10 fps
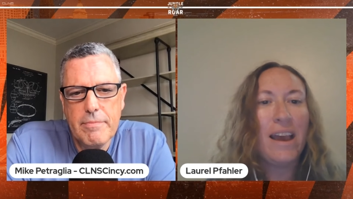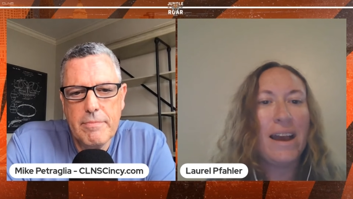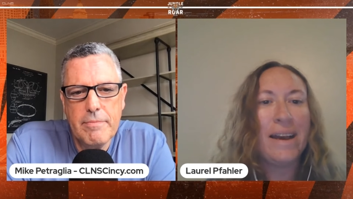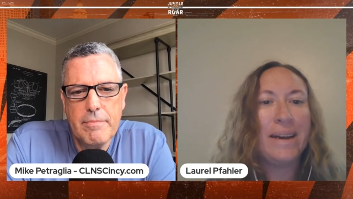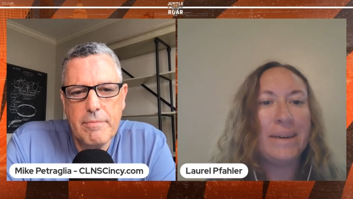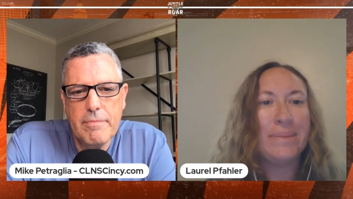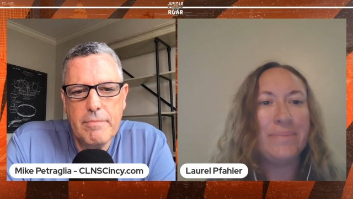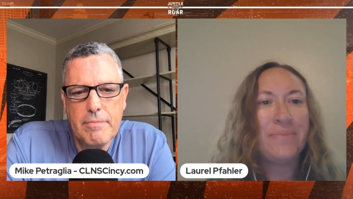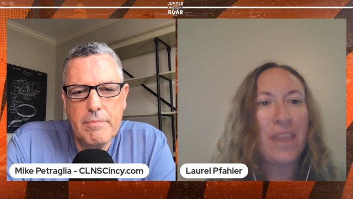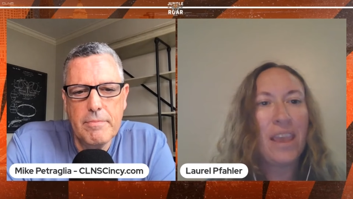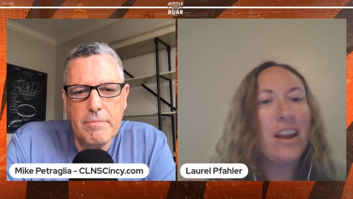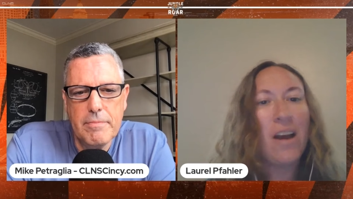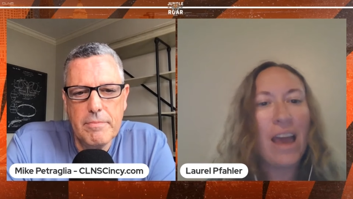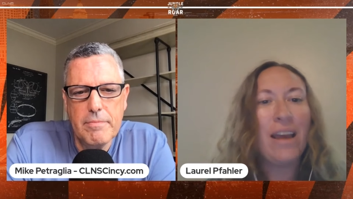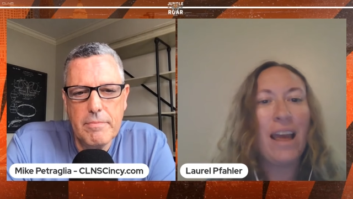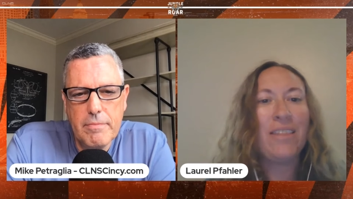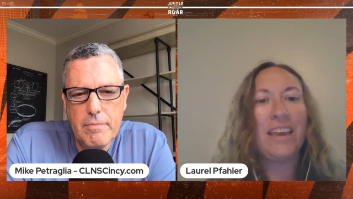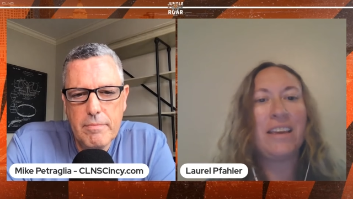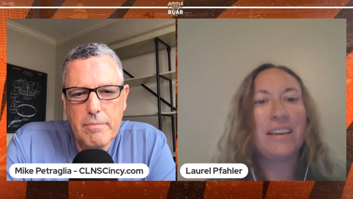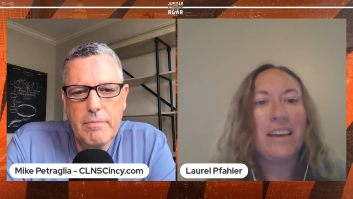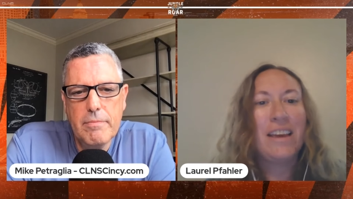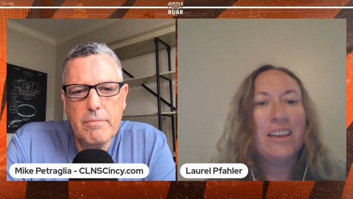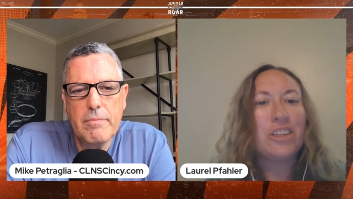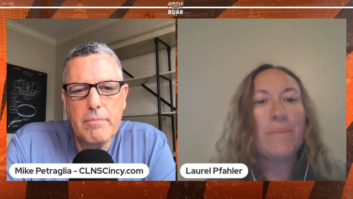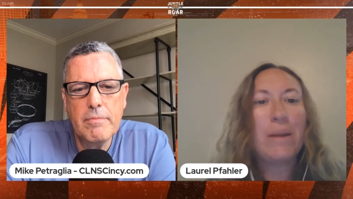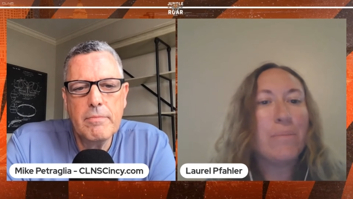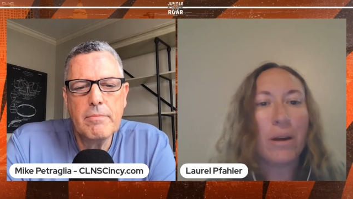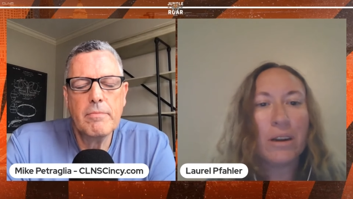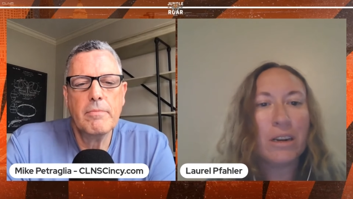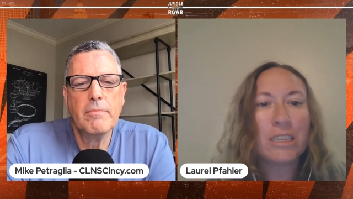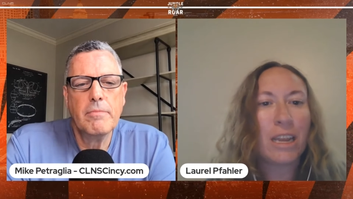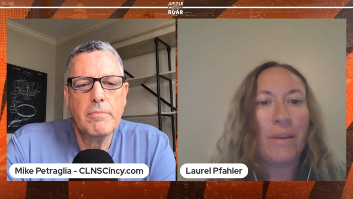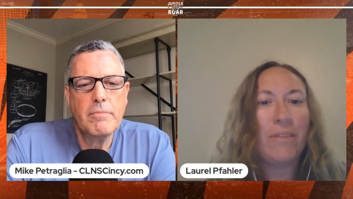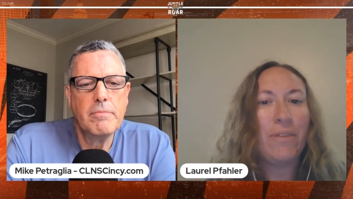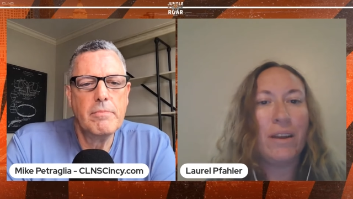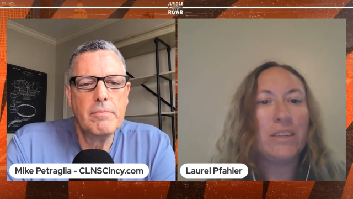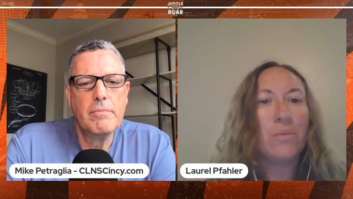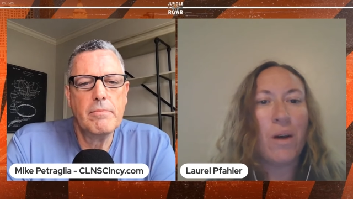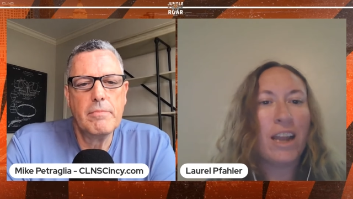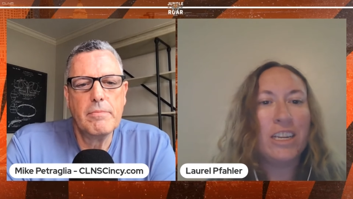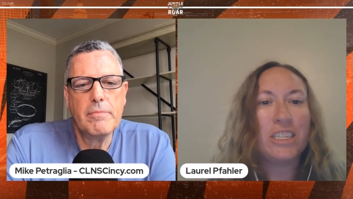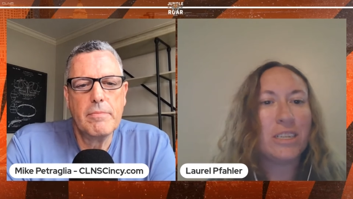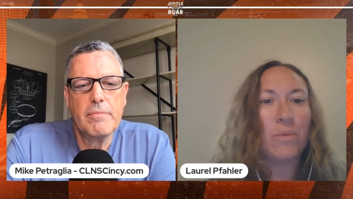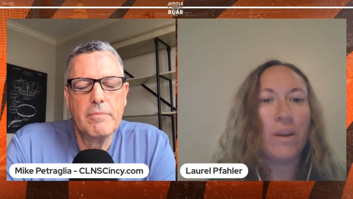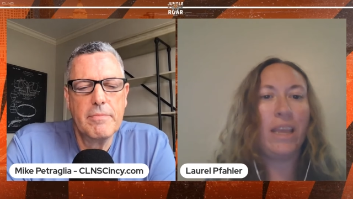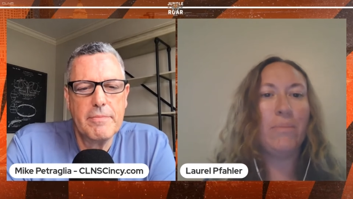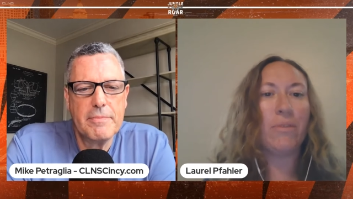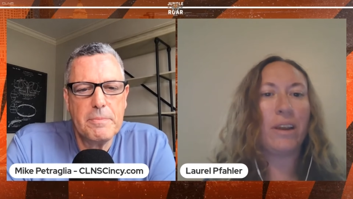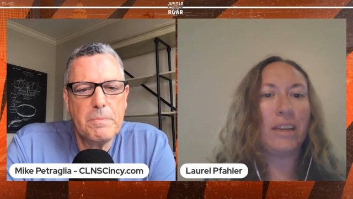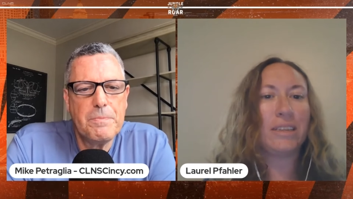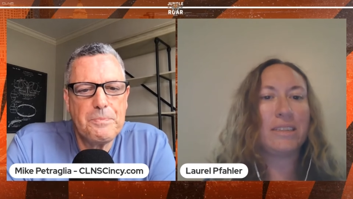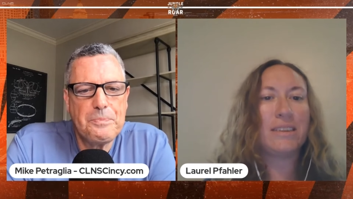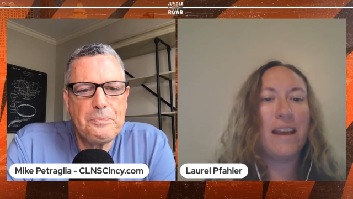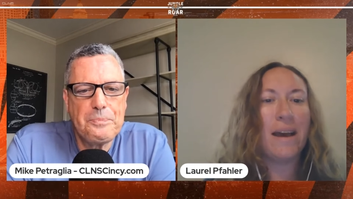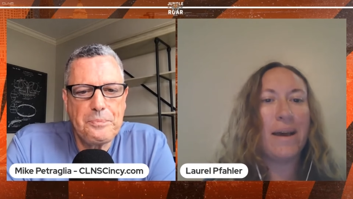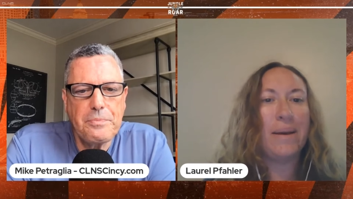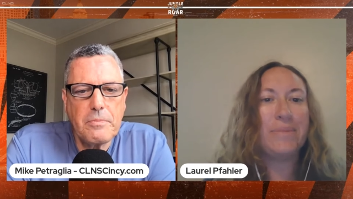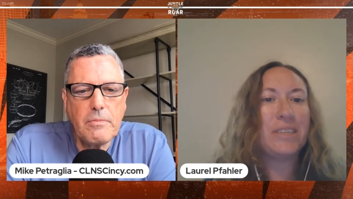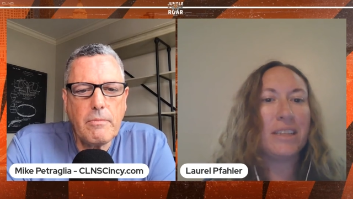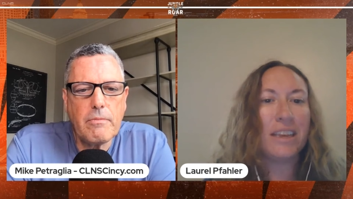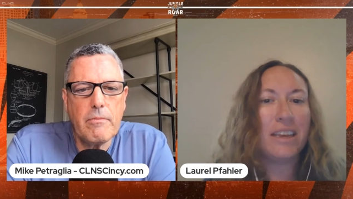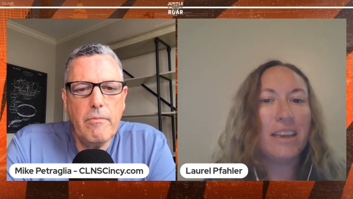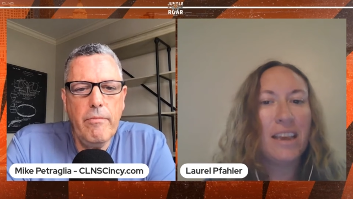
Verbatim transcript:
Speaker 1: Um, you know, I, I think Jermaine Burton's going to be fun to watch, just what he brings um, to the